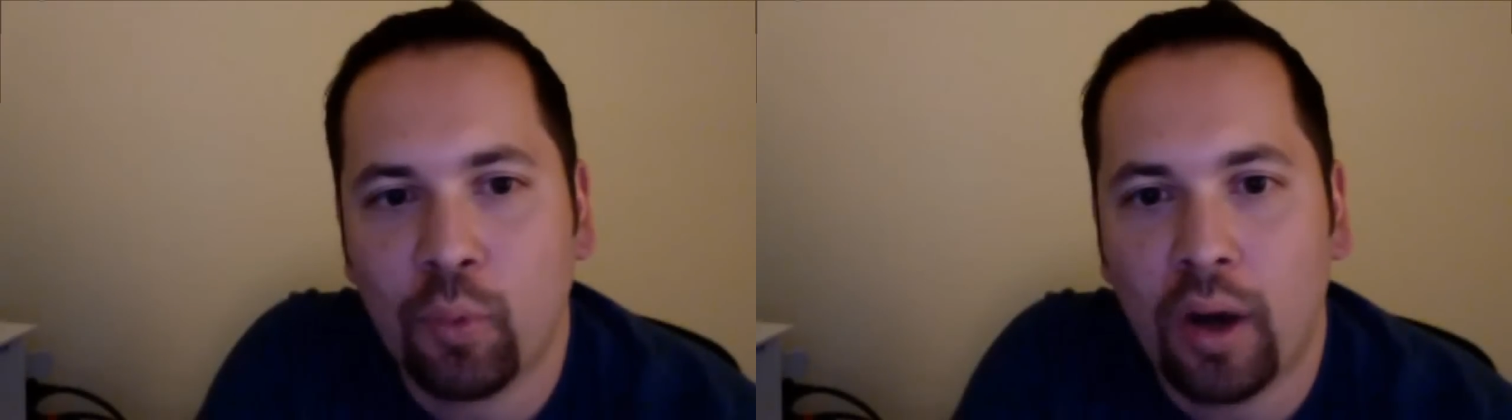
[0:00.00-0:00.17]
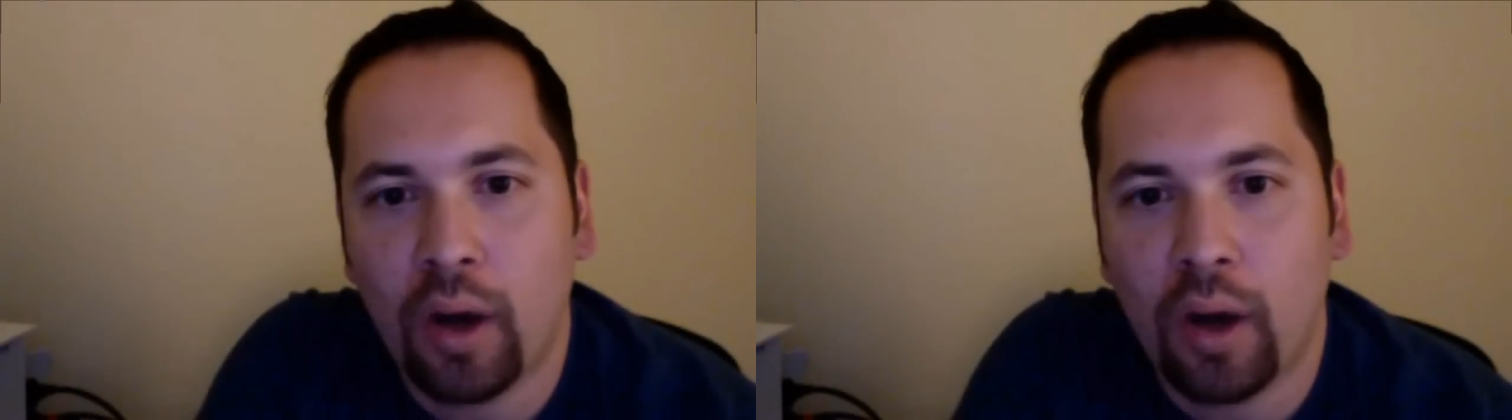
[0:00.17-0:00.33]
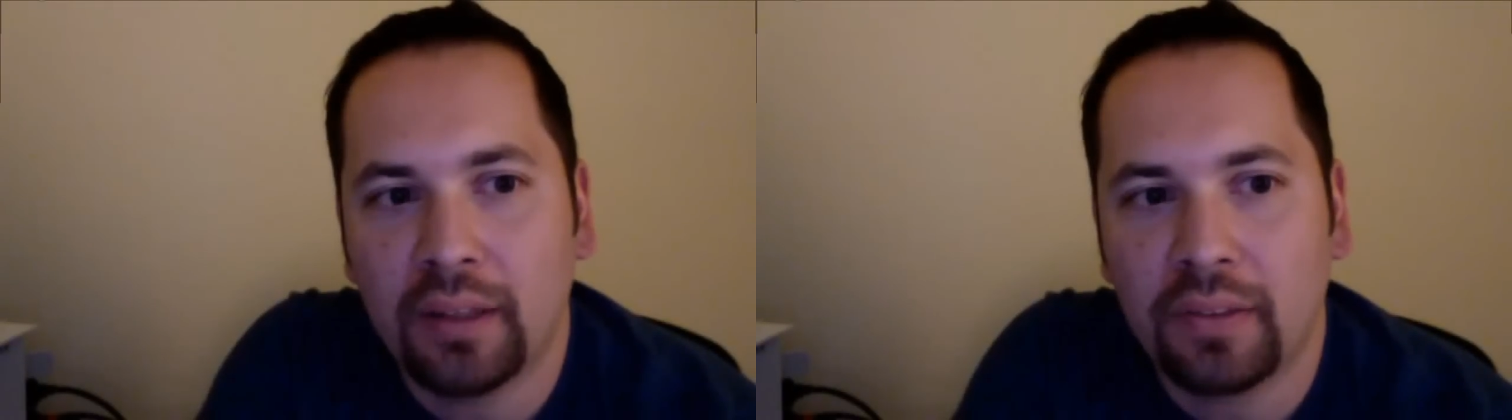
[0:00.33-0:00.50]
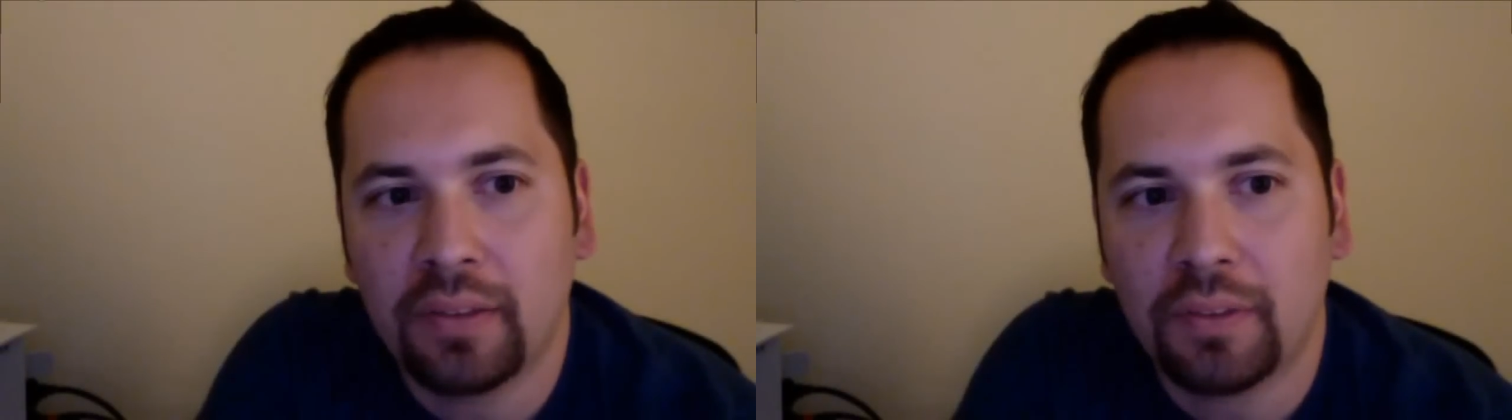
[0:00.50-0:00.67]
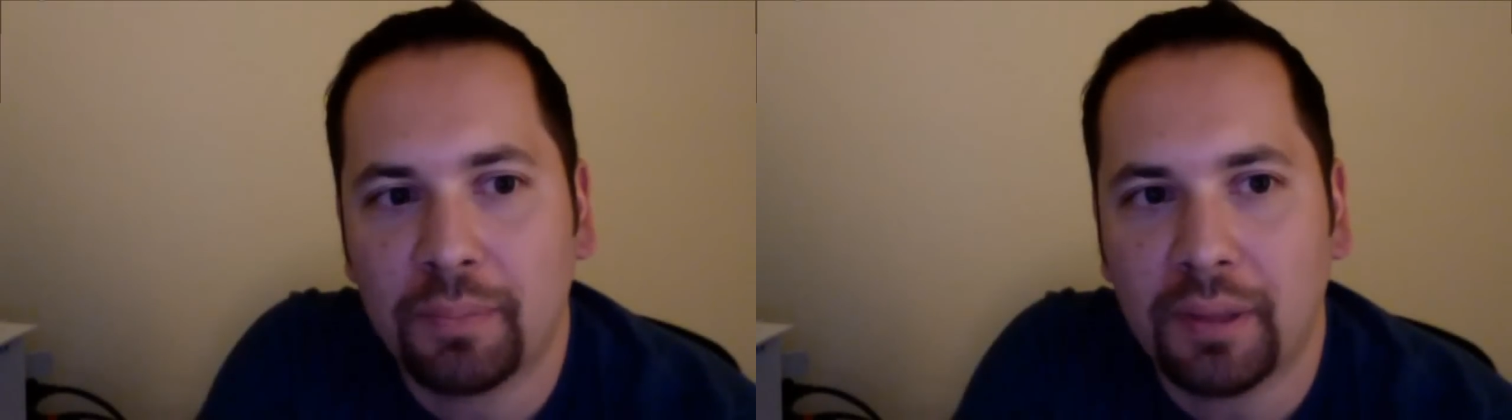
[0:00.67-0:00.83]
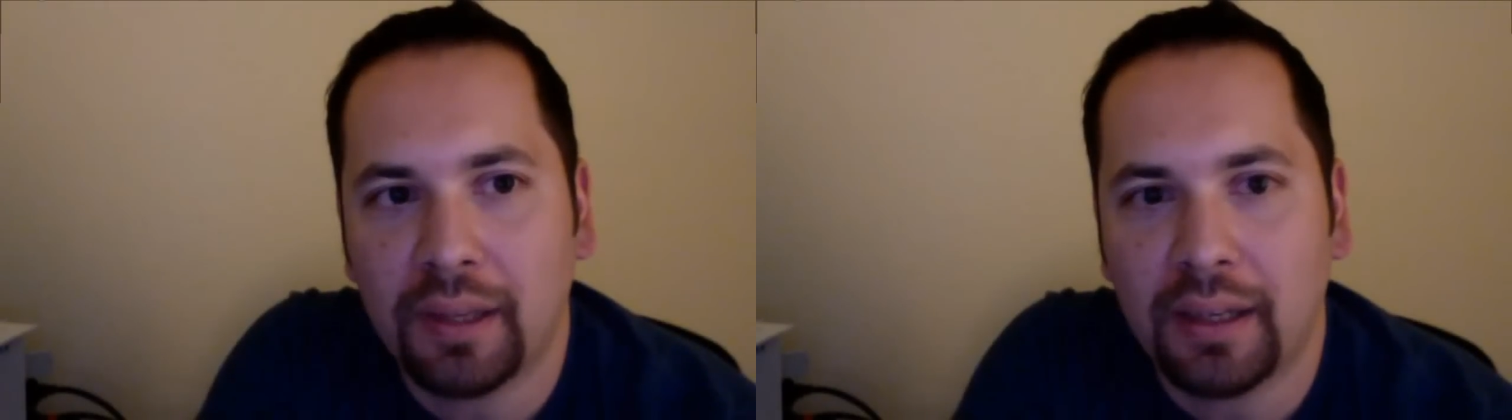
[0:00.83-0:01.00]
wanting to
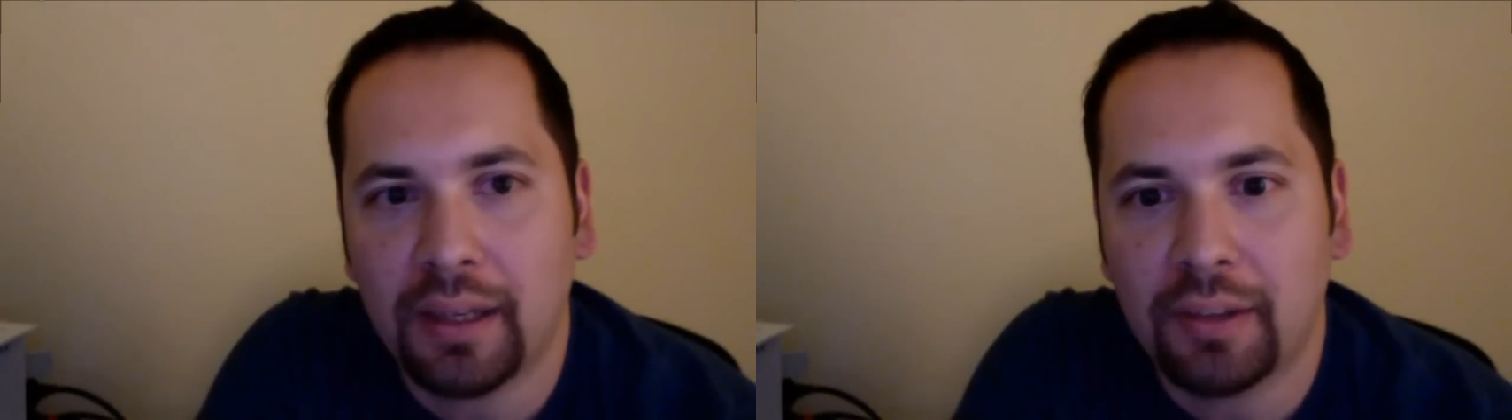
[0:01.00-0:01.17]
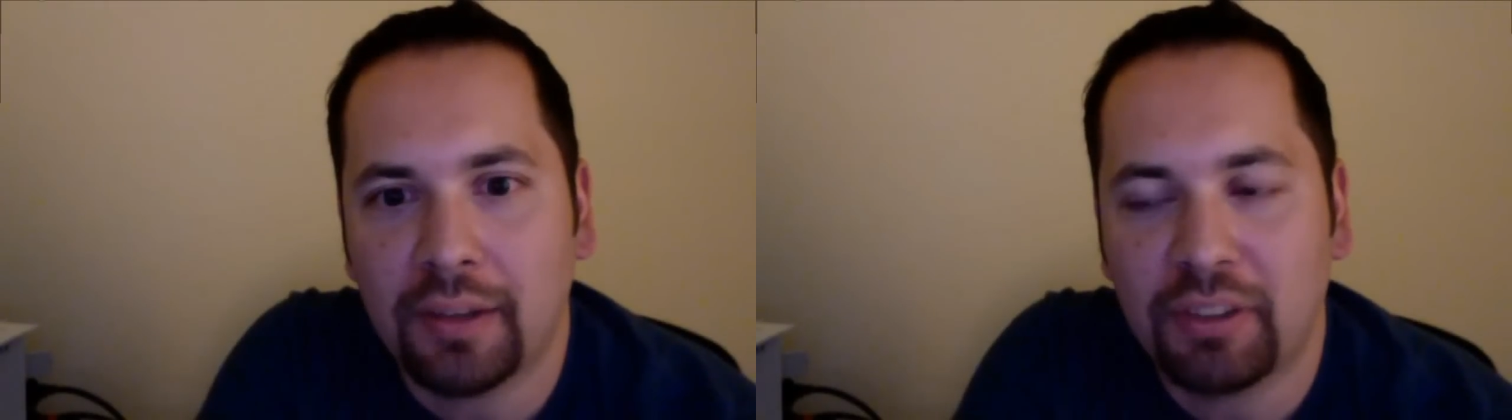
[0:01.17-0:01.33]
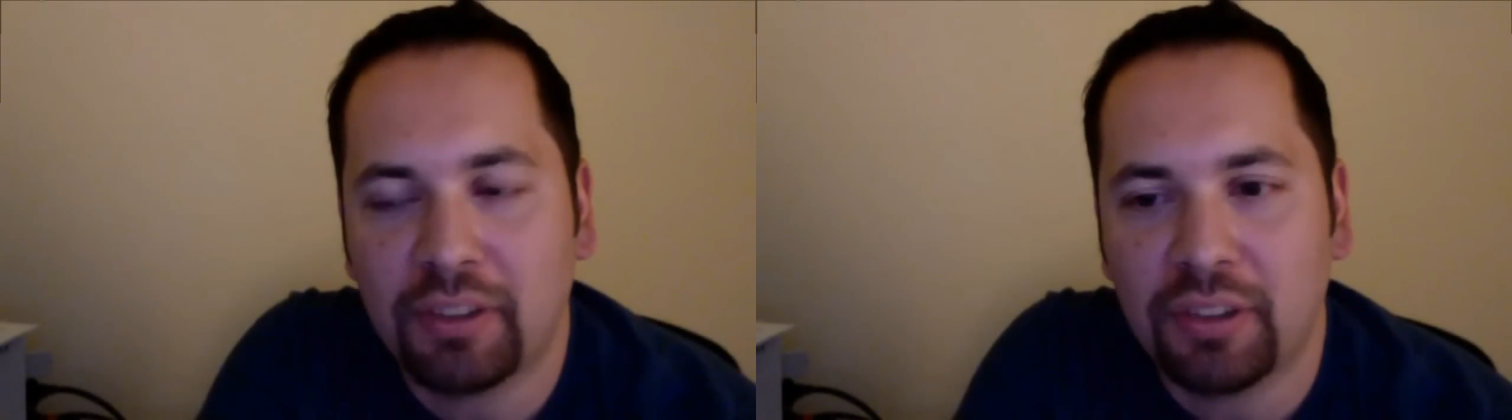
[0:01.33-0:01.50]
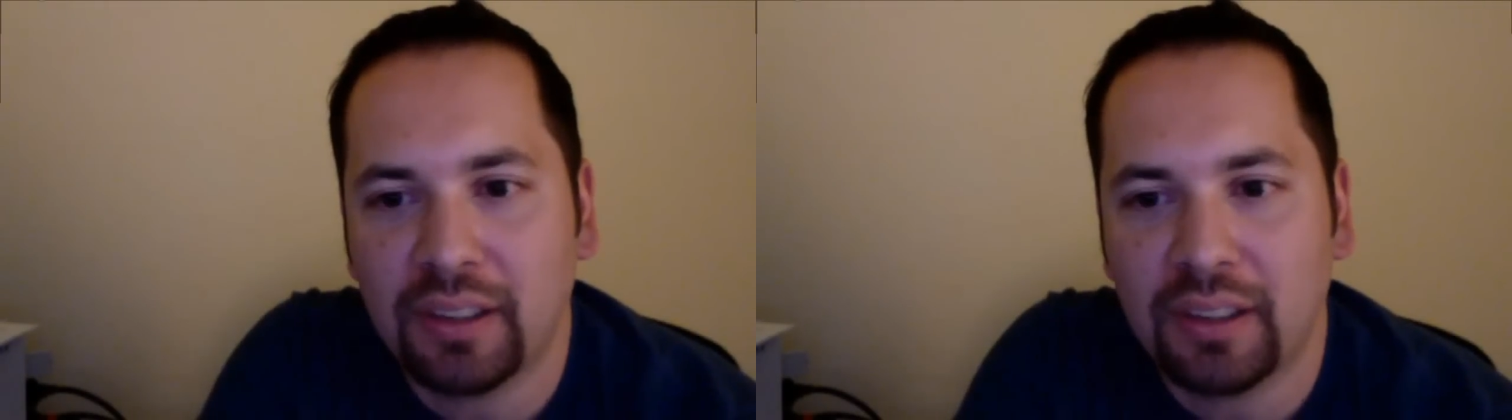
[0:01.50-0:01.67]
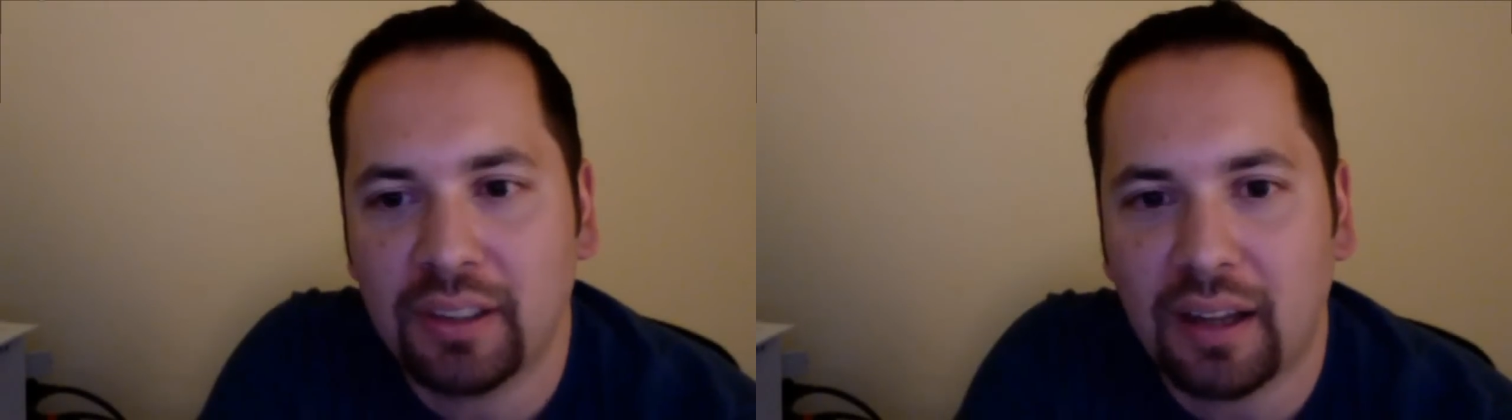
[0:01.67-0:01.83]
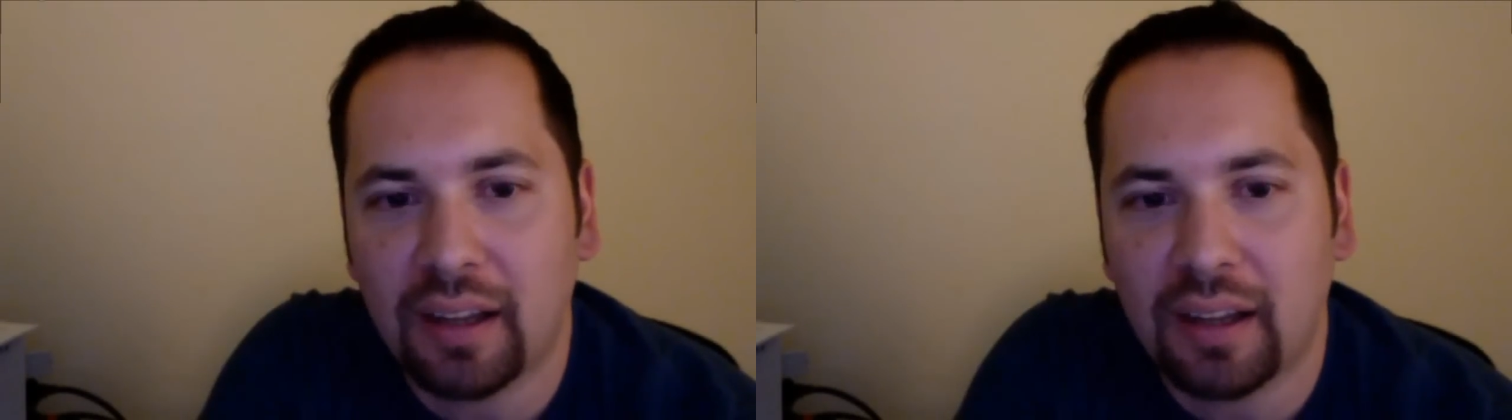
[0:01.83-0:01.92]
play it, especially